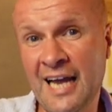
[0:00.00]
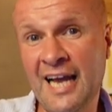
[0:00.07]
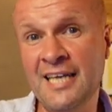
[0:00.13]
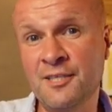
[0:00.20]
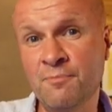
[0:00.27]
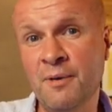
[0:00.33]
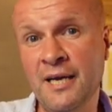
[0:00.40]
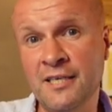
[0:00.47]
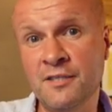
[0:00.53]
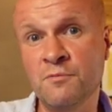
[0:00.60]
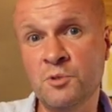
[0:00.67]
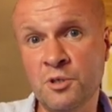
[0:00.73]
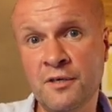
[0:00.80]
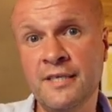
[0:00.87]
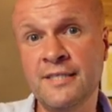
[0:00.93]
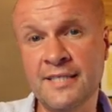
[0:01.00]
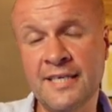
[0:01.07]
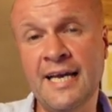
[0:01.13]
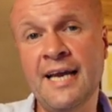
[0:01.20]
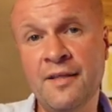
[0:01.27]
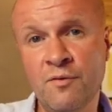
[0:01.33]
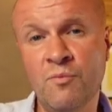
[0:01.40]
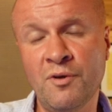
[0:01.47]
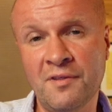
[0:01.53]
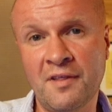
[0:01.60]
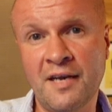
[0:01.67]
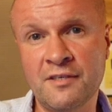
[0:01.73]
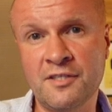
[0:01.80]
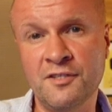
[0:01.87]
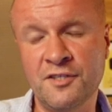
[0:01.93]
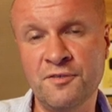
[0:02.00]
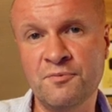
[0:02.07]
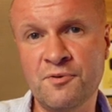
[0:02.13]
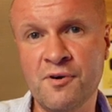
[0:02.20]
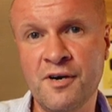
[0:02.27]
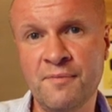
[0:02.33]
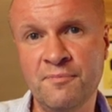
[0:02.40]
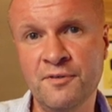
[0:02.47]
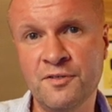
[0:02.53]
aspects of trying to get the 1,000 subscribers.